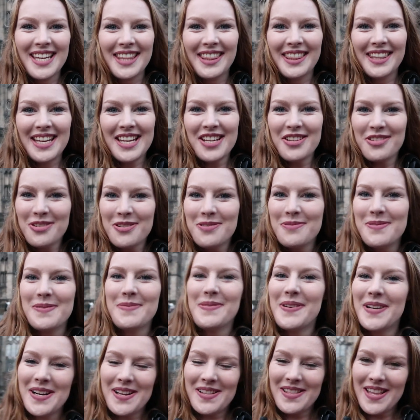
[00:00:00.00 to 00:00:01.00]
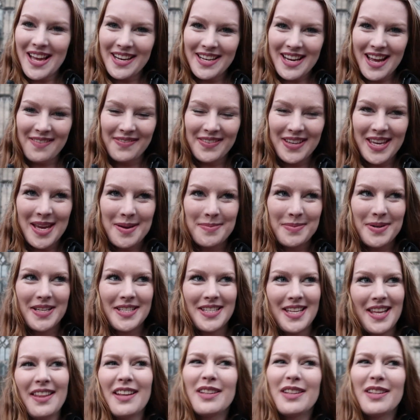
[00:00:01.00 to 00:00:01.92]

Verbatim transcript: cathedral. We weren't allowed to have cameras